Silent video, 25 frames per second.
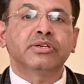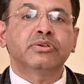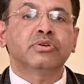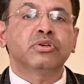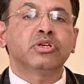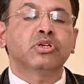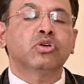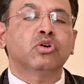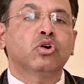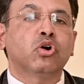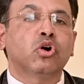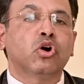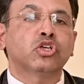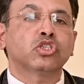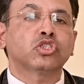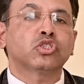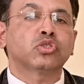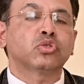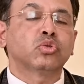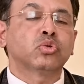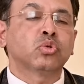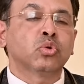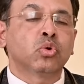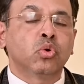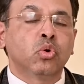it will
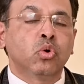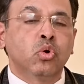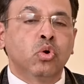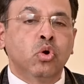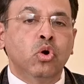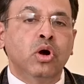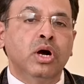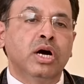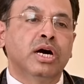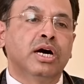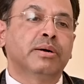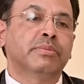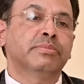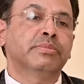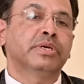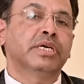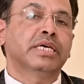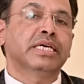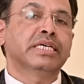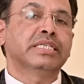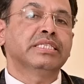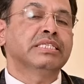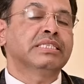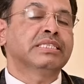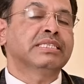cause no harm
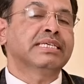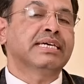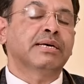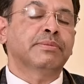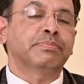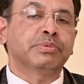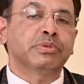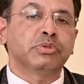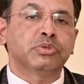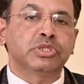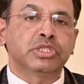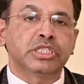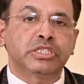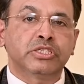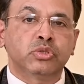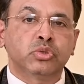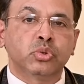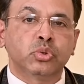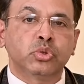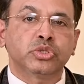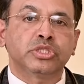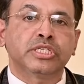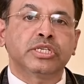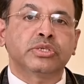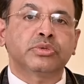in the therapeutic
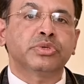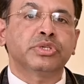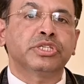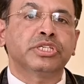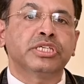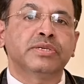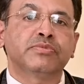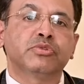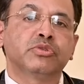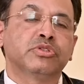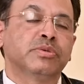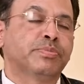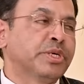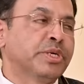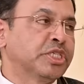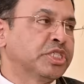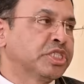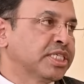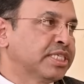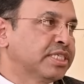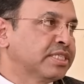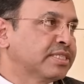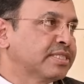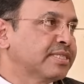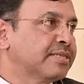dose that we give to the
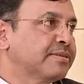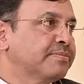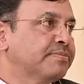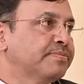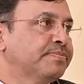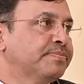patients.